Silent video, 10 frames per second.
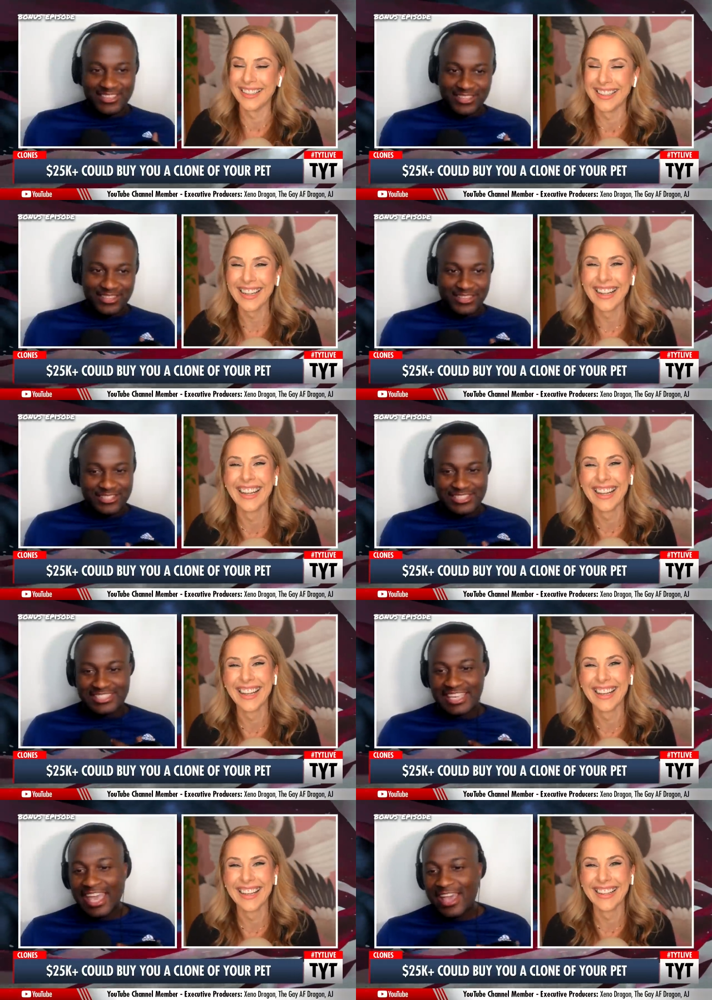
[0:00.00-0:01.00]
Speaker 1: Yeah, the, the, the
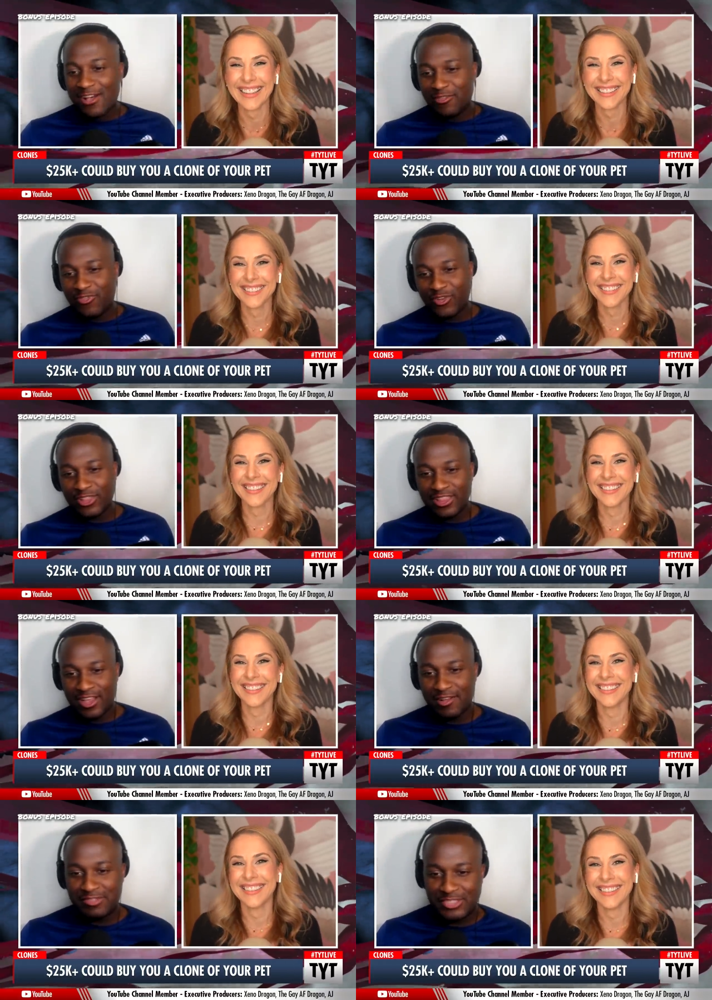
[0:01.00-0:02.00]
scale for
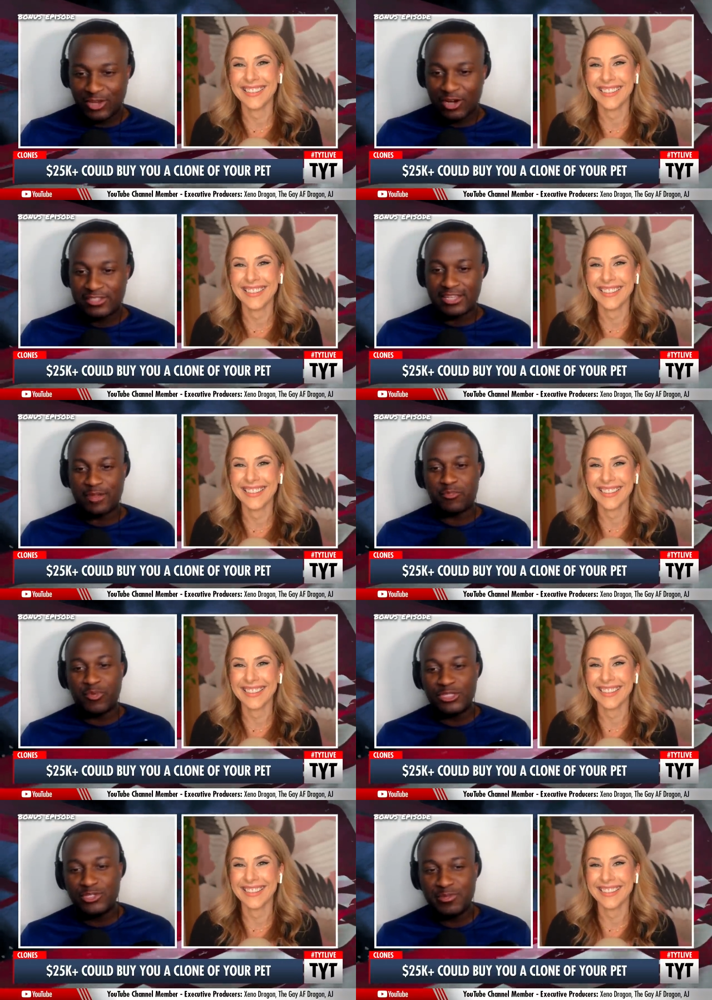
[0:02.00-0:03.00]
love starts at
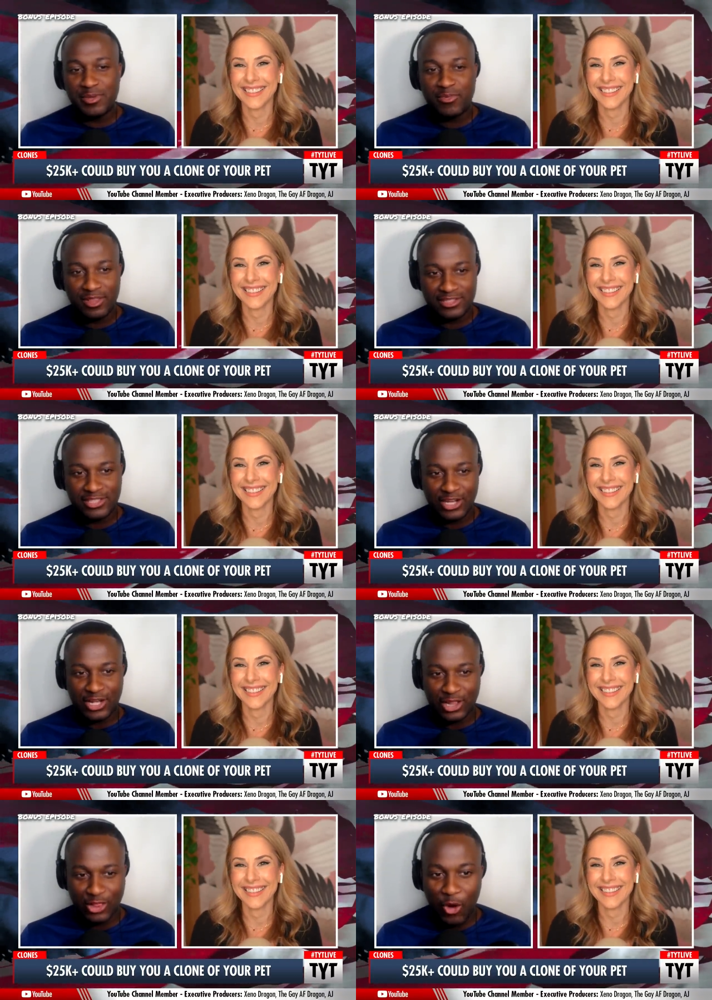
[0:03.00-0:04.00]
would you be willing
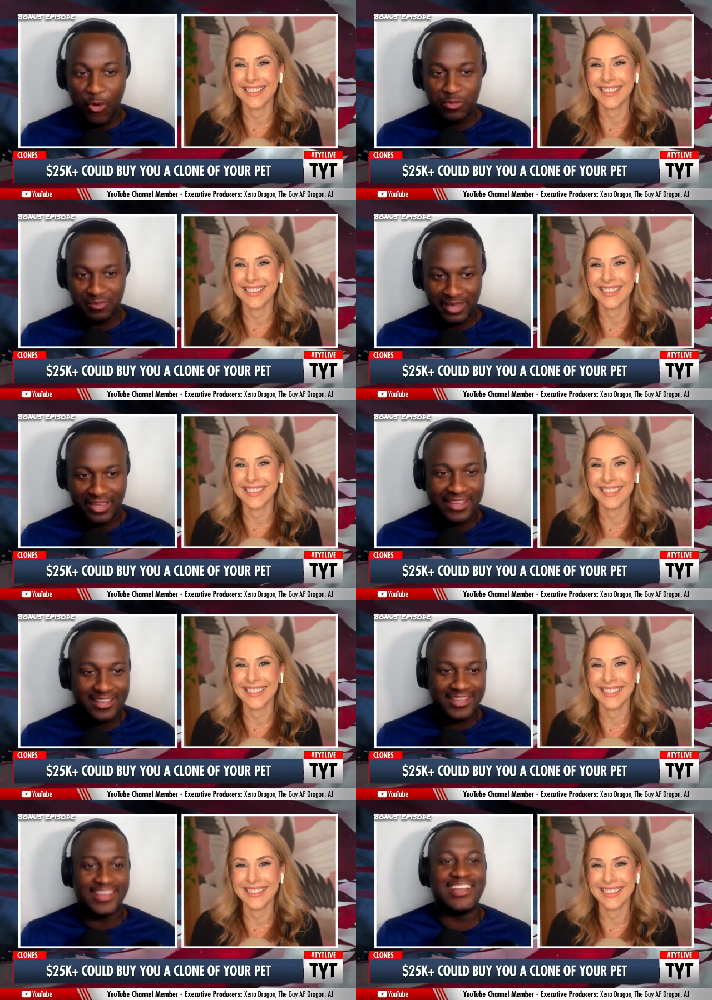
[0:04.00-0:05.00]
to clone me?